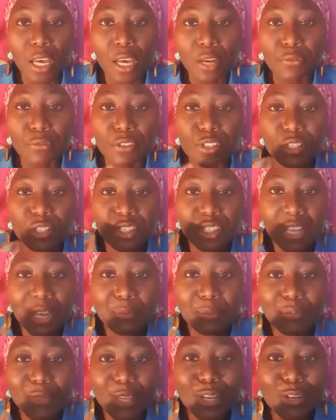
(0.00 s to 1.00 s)
For
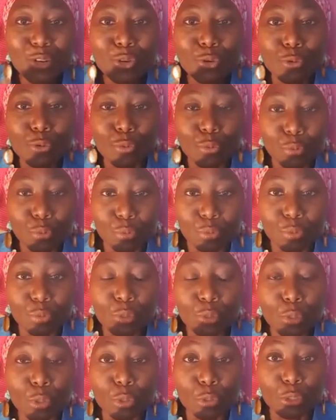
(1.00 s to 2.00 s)
something
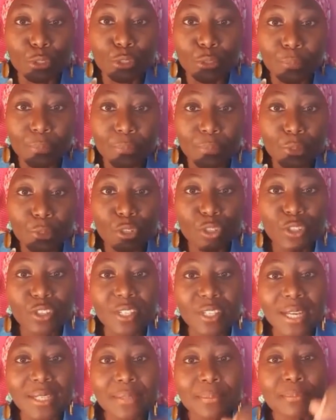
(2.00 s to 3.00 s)
good to
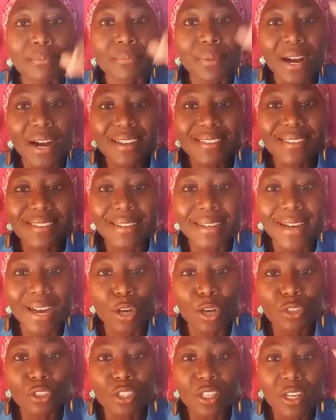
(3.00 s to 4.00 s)
start birthing
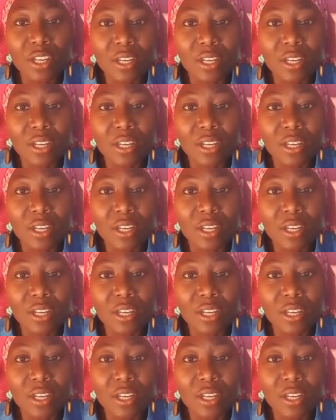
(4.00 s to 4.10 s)
out